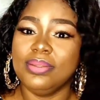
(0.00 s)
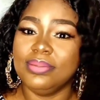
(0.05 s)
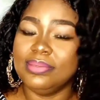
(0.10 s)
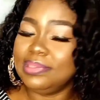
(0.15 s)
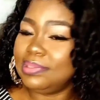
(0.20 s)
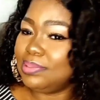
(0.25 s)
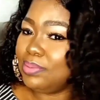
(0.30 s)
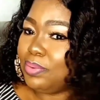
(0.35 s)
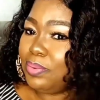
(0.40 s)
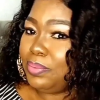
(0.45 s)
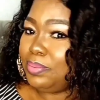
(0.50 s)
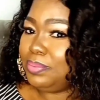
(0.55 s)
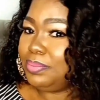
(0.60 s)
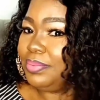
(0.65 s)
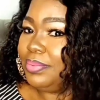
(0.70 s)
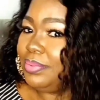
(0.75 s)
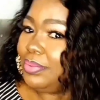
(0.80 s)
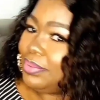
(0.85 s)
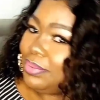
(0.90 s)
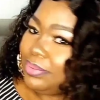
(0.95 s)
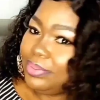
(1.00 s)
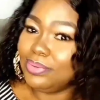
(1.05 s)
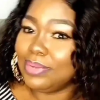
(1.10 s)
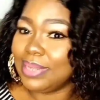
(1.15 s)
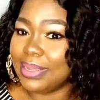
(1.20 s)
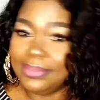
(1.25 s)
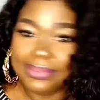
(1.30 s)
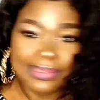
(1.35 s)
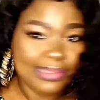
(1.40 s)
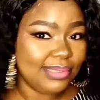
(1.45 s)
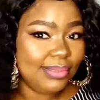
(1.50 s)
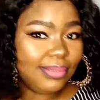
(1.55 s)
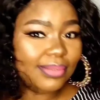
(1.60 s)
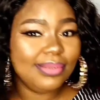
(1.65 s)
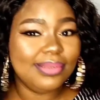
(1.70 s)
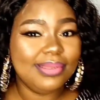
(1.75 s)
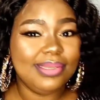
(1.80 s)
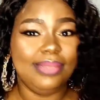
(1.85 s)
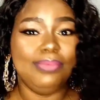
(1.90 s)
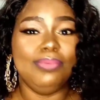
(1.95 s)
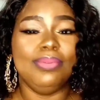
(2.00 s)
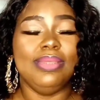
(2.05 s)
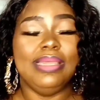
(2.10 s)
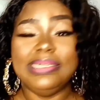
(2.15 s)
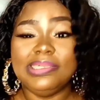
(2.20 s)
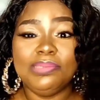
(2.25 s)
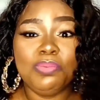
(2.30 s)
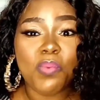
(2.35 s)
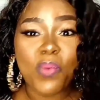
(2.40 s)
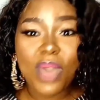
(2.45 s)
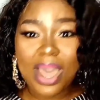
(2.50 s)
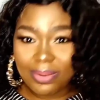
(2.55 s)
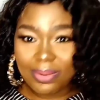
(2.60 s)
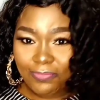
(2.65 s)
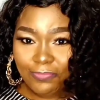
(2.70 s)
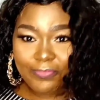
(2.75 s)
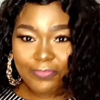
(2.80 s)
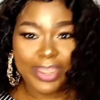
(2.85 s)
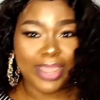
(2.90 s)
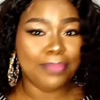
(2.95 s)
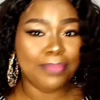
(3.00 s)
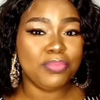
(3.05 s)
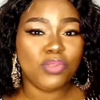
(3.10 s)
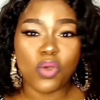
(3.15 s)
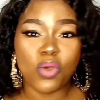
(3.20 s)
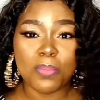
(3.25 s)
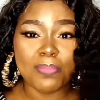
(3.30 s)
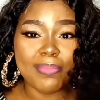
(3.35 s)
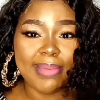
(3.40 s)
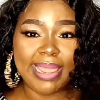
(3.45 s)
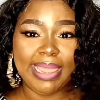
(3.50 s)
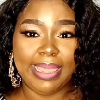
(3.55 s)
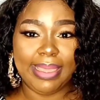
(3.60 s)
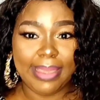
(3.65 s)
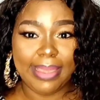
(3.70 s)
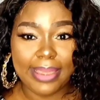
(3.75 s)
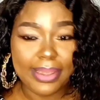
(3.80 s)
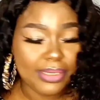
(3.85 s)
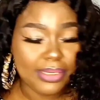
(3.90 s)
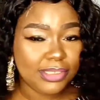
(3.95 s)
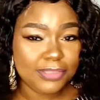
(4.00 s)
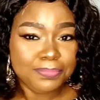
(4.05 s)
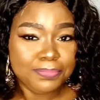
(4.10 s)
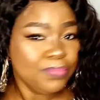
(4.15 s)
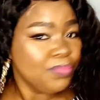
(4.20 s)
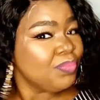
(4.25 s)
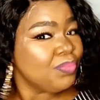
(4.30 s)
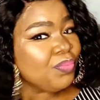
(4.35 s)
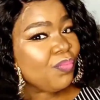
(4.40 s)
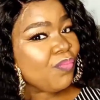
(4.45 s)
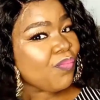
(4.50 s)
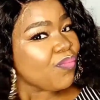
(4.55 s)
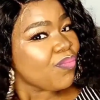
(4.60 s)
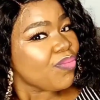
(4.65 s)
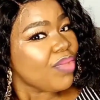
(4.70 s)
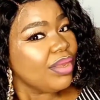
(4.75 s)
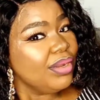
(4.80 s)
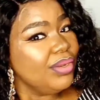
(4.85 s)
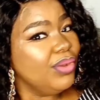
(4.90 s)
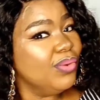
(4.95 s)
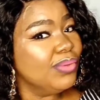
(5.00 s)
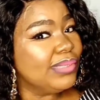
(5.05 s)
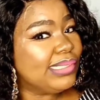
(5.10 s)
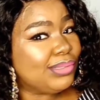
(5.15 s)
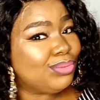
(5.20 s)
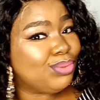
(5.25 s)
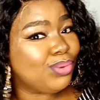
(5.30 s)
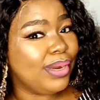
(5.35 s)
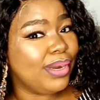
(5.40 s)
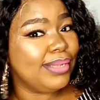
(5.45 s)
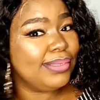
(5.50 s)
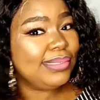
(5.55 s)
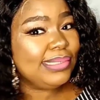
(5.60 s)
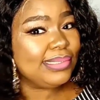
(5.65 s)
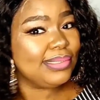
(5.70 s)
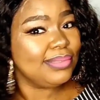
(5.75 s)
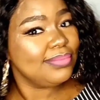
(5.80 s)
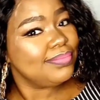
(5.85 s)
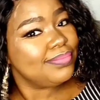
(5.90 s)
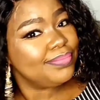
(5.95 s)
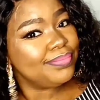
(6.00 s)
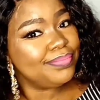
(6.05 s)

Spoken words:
So you can see it's well firmed on my head, no stress.